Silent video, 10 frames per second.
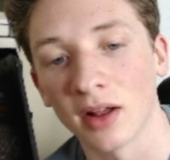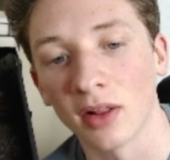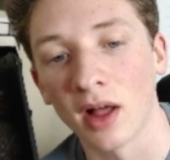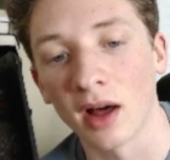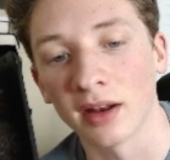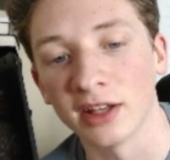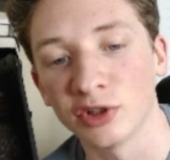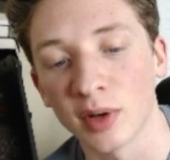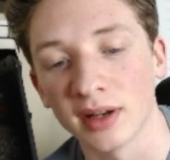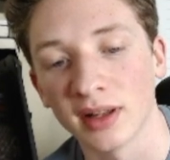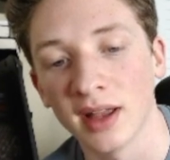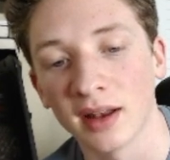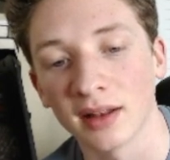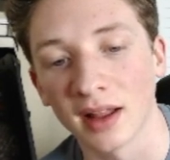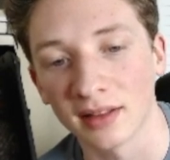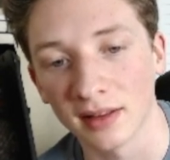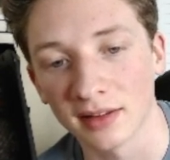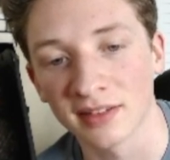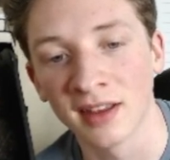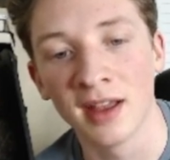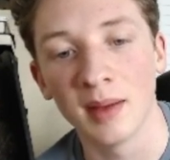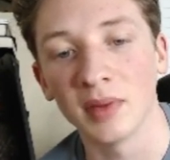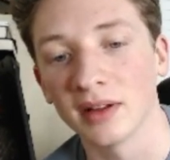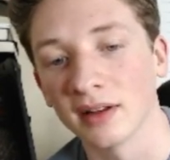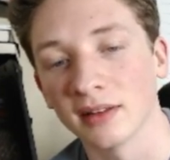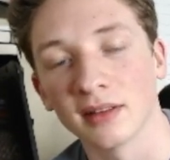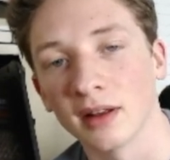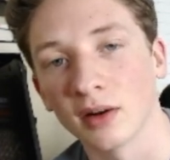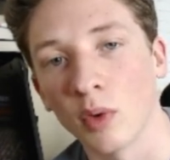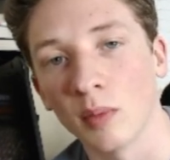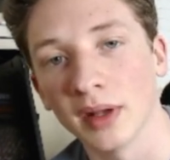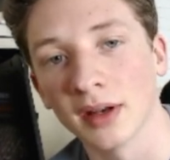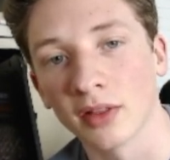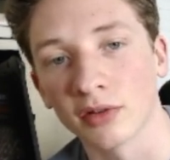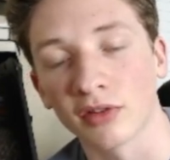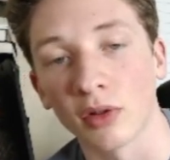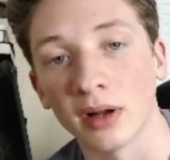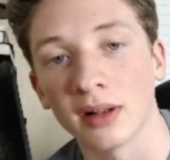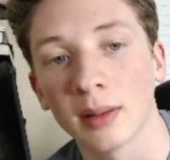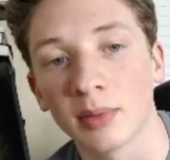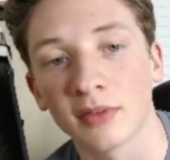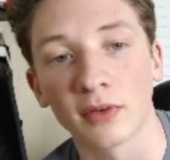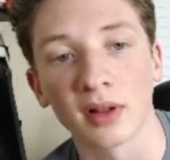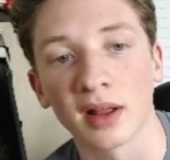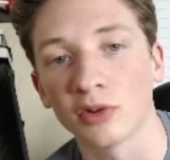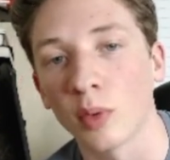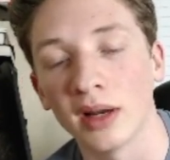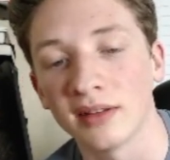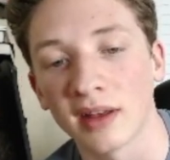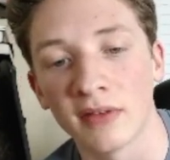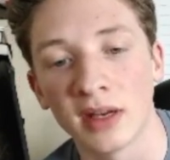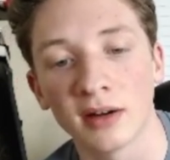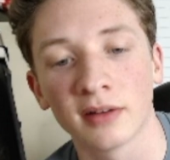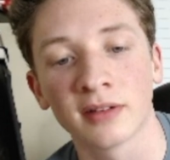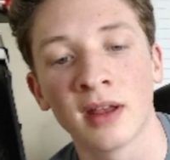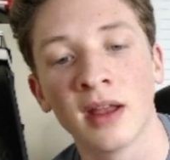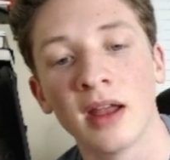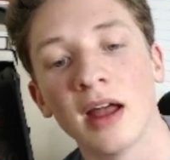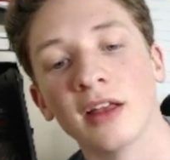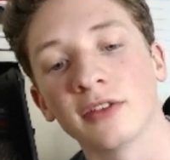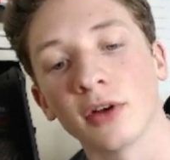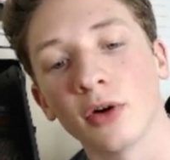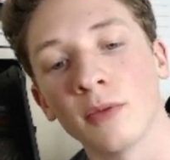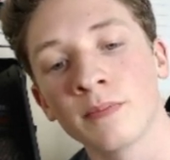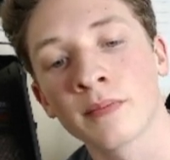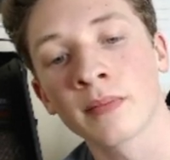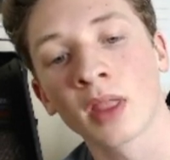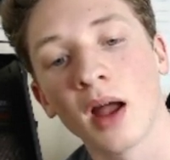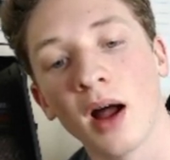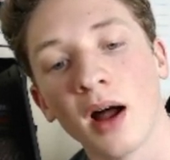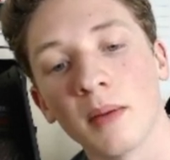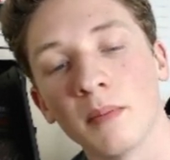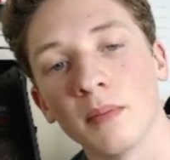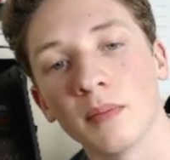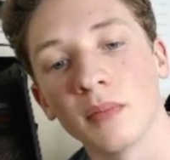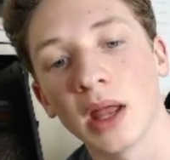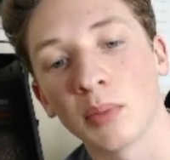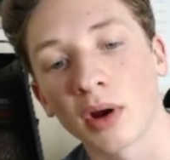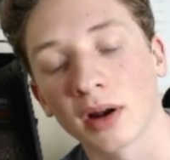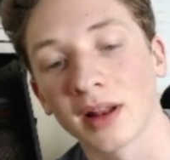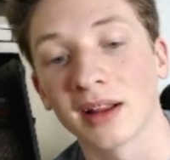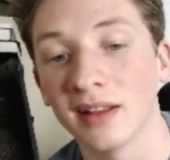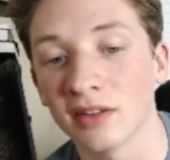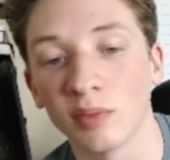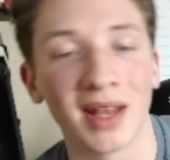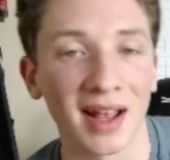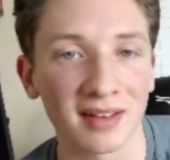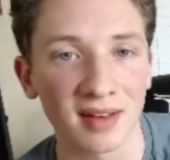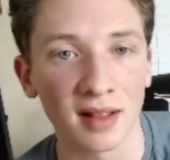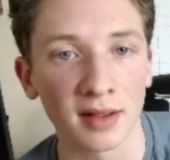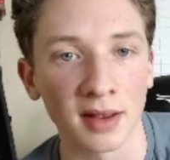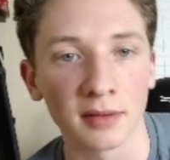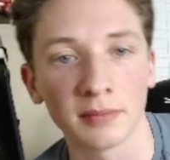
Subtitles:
on a trend again like this, because there won't be another solar eclipse for like 27 years. So a product like this we can't sell again.